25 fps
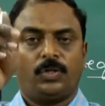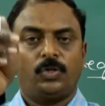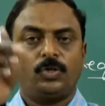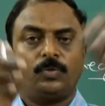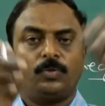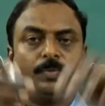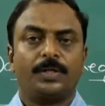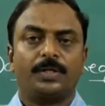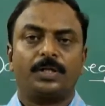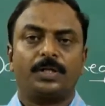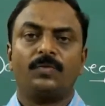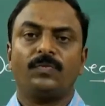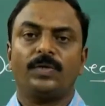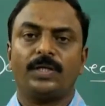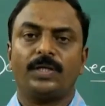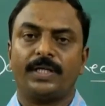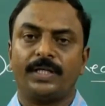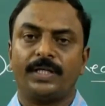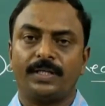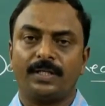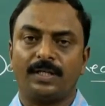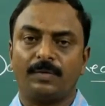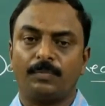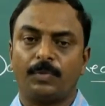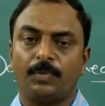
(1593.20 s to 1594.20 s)
you might have
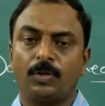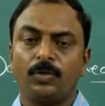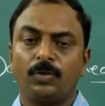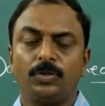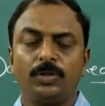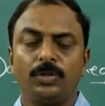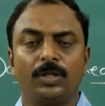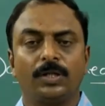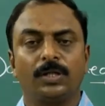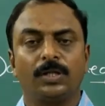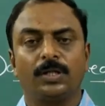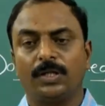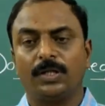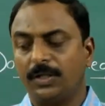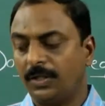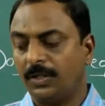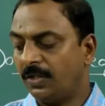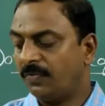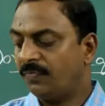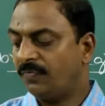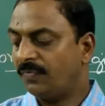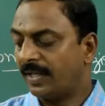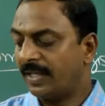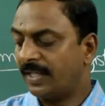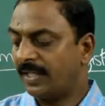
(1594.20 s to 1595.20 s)
learned about
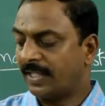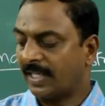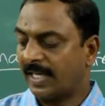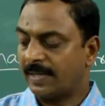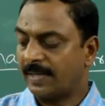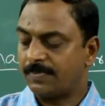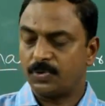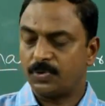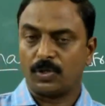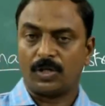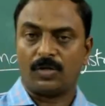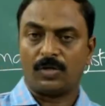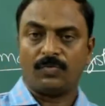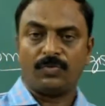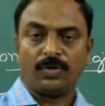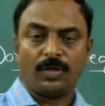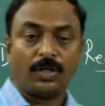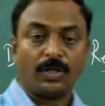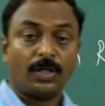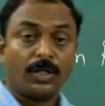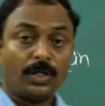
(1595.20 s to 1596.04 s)
different types of